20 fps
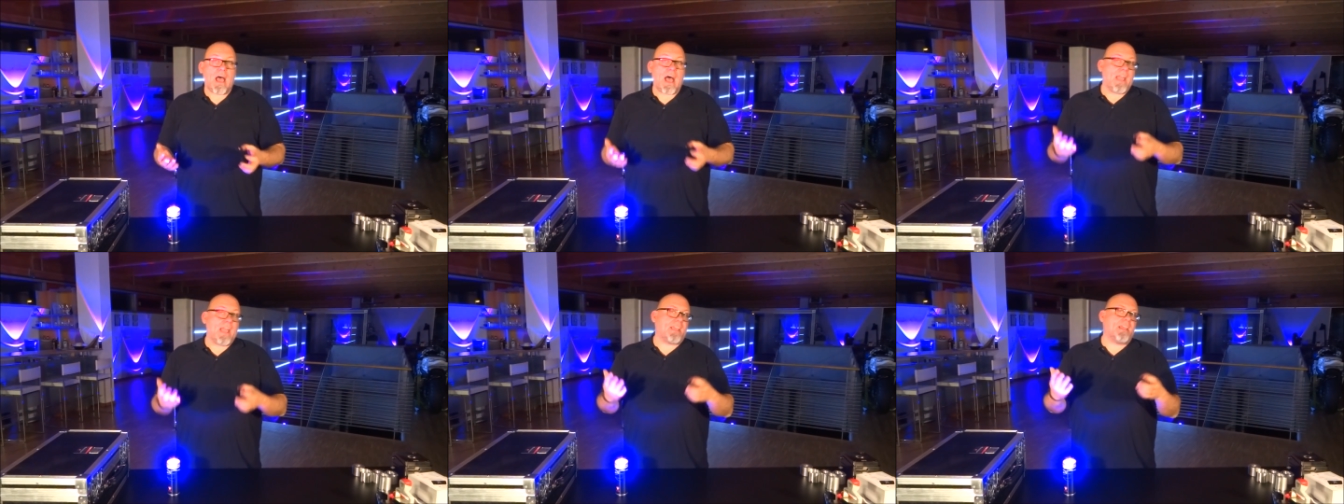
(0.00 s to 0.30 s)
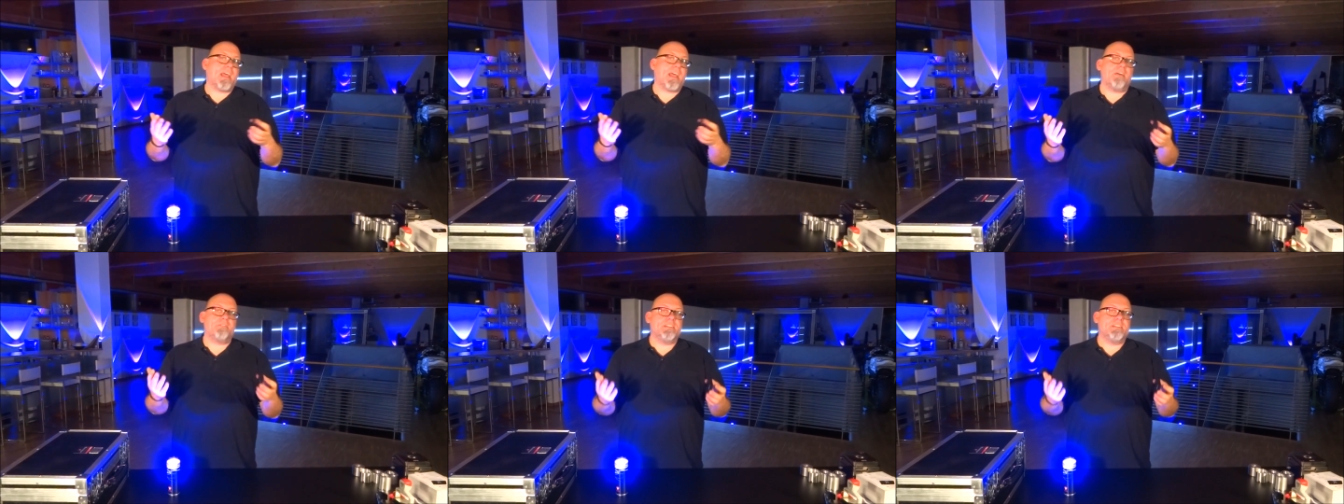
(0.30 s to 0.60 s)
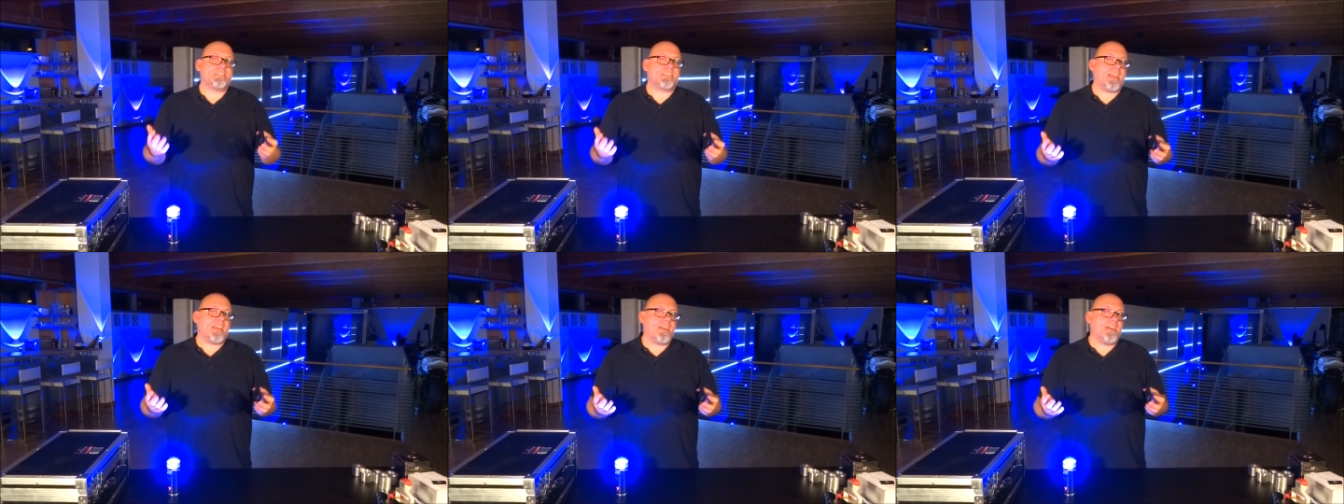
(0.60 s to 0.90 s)
I can have
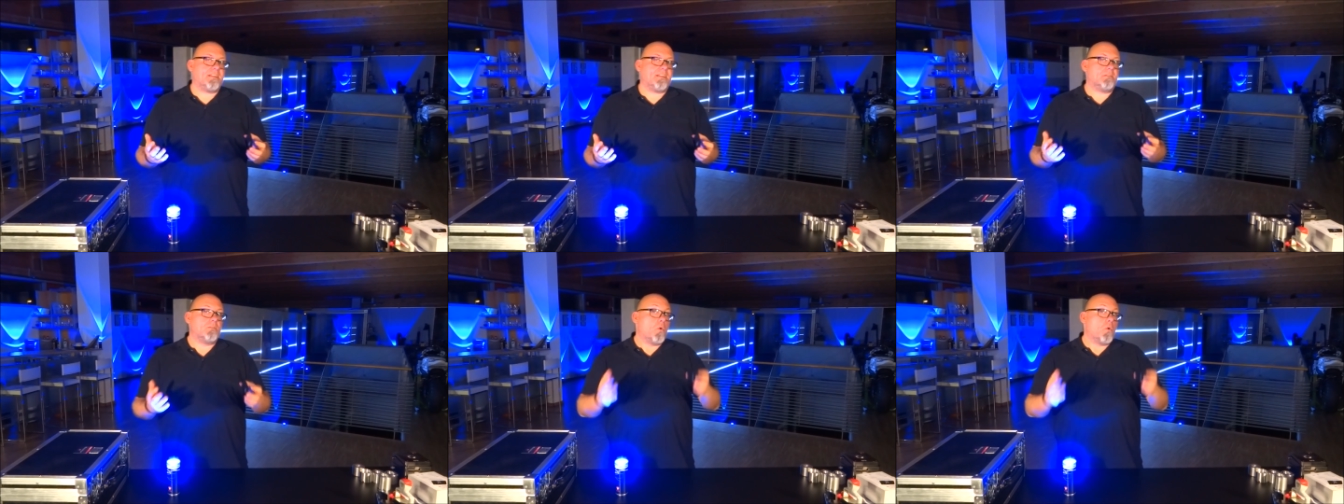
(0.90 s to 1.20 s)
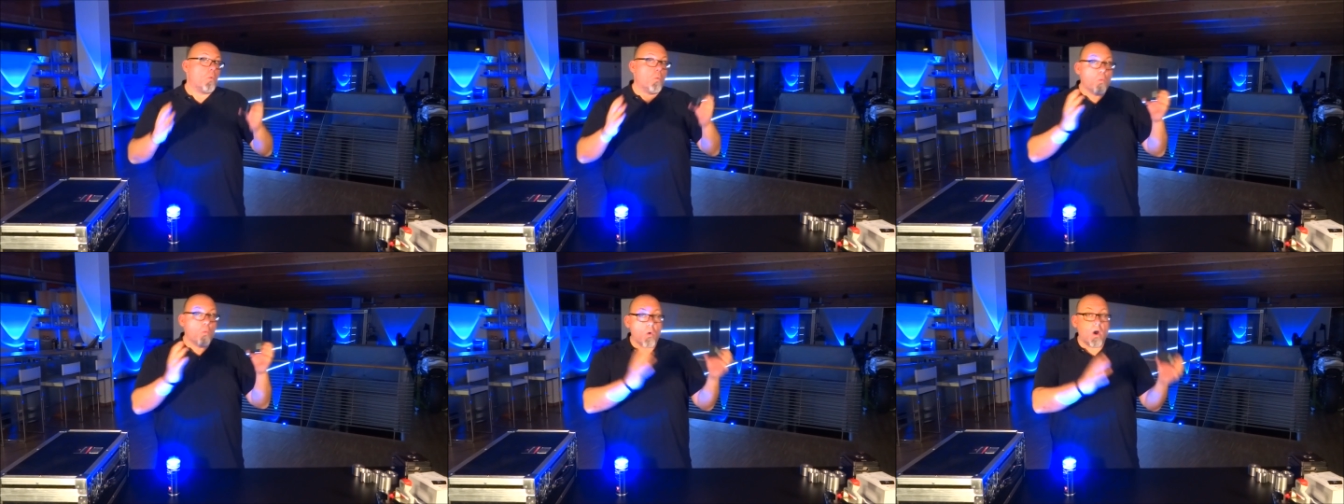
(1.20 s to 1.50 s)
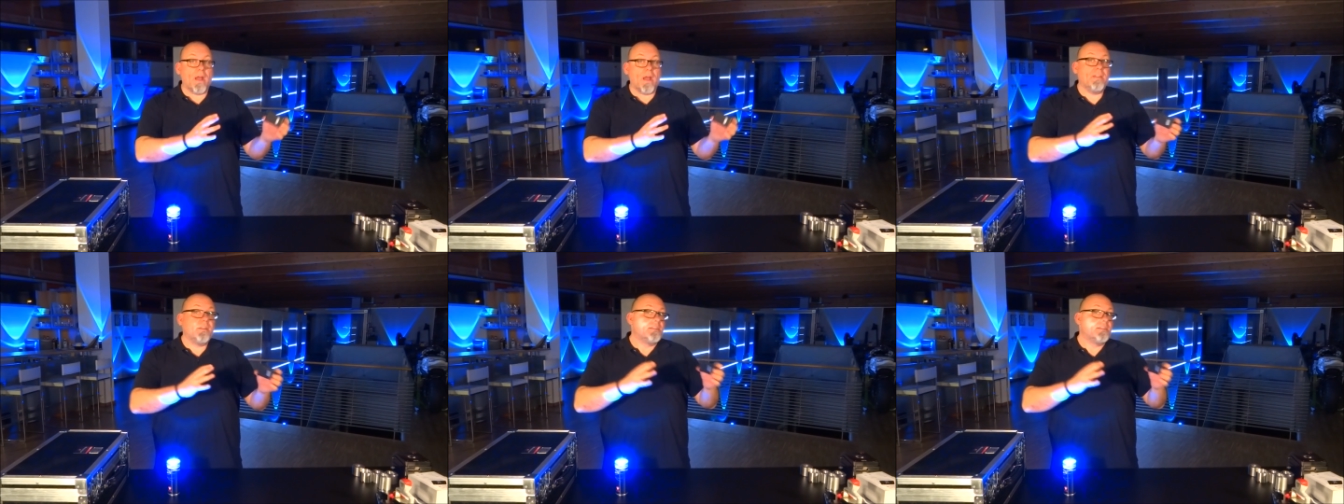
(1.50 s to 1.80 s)
these cam
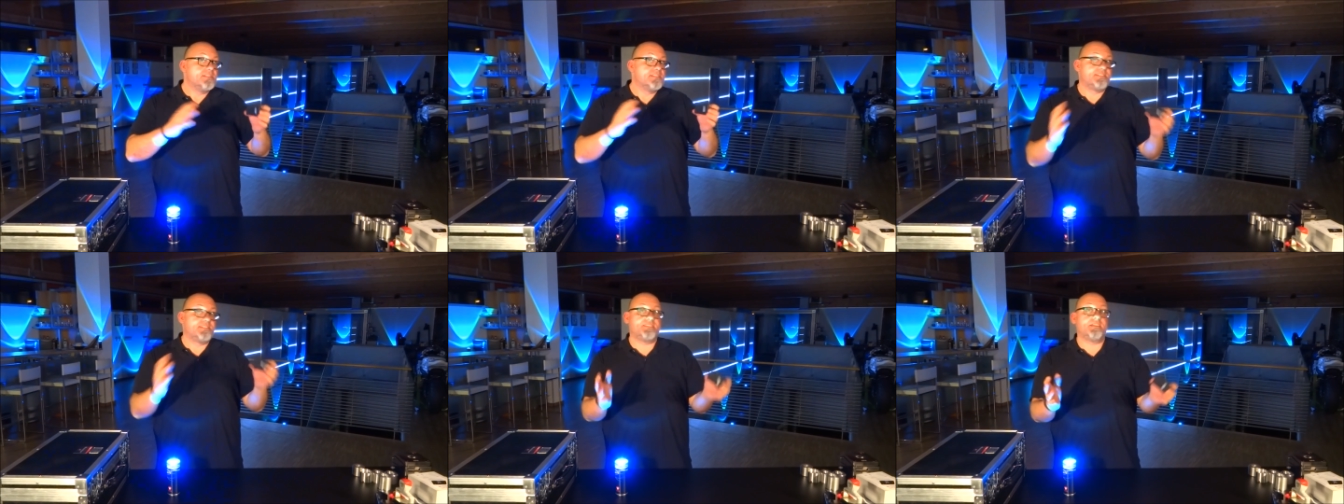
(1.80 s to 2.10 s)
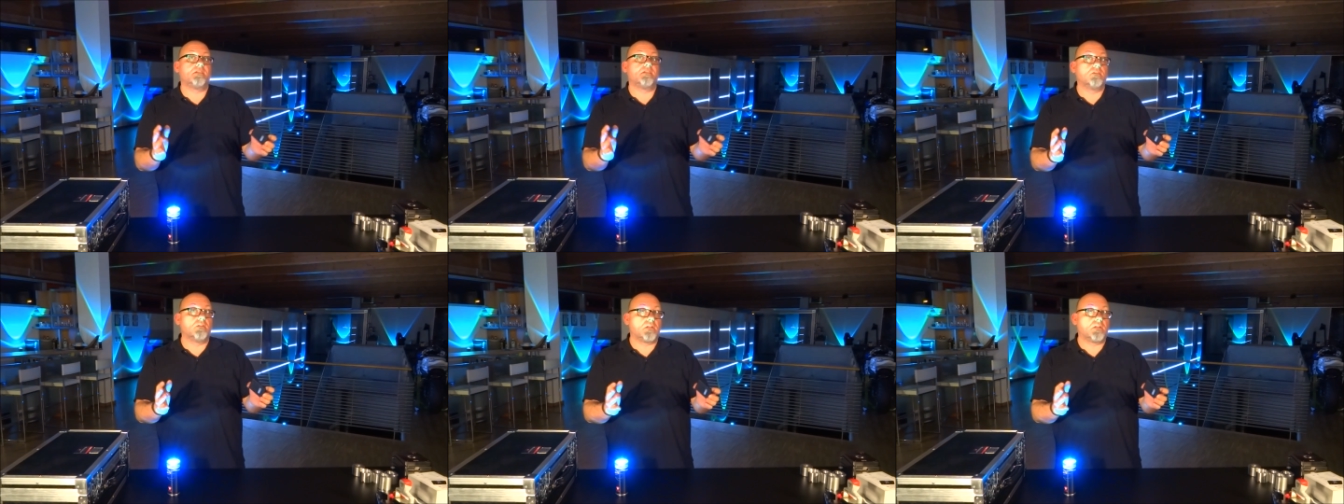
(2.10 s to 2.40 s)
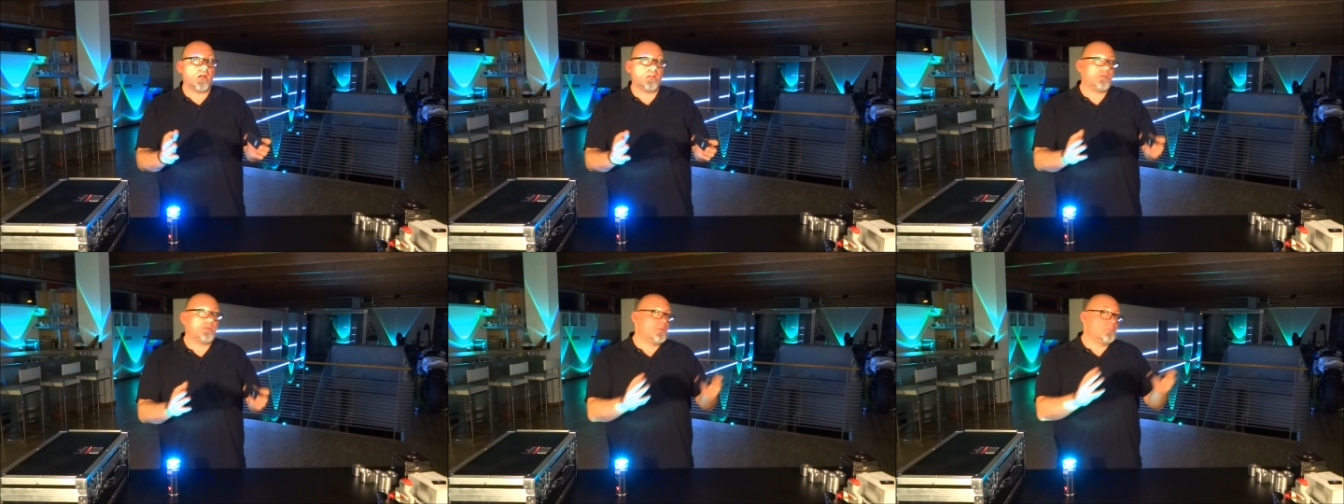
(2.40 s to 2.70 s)
one single
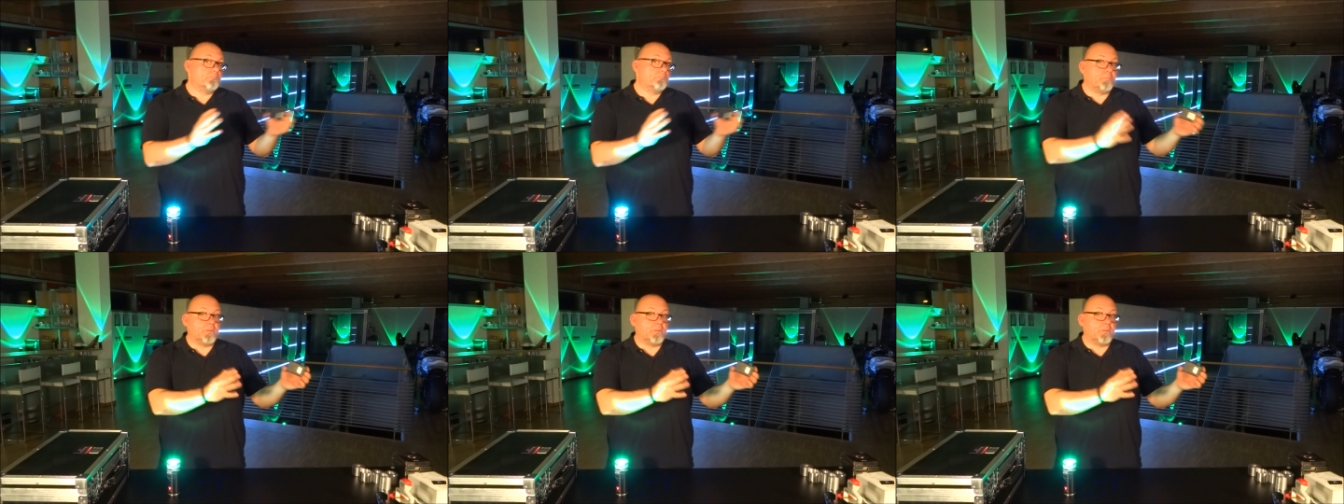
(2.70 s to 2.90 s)
color,